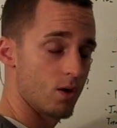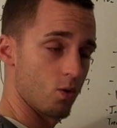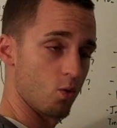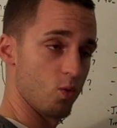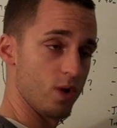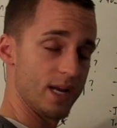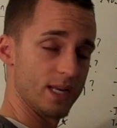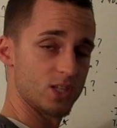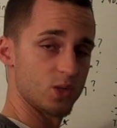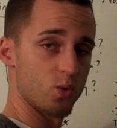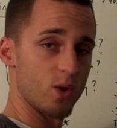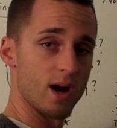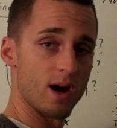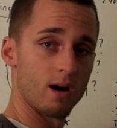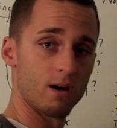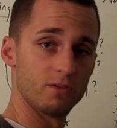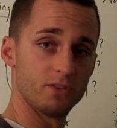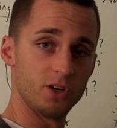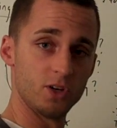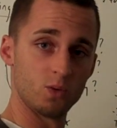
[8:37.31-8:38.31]
week
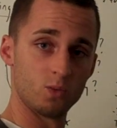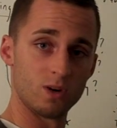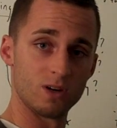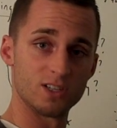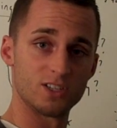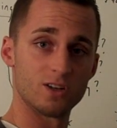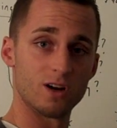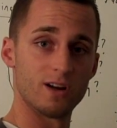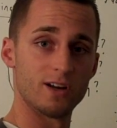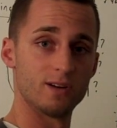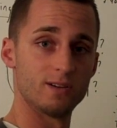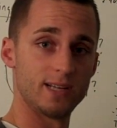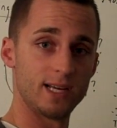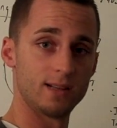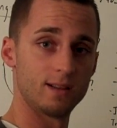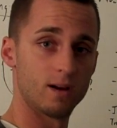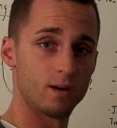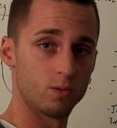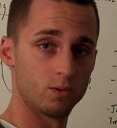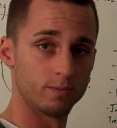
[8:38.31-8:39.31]
12 you want to start your
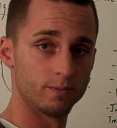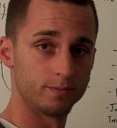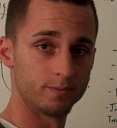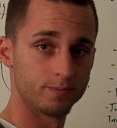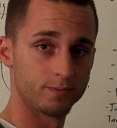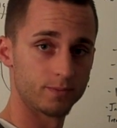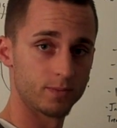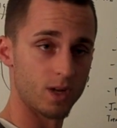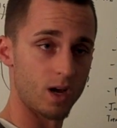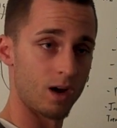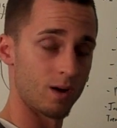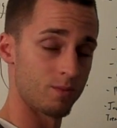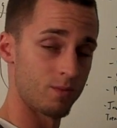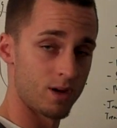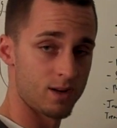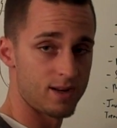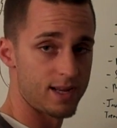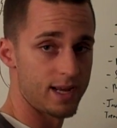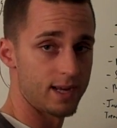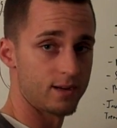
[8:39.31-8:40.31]
deload on
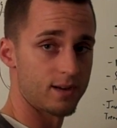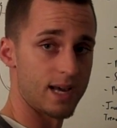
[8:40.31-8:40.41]
Monday.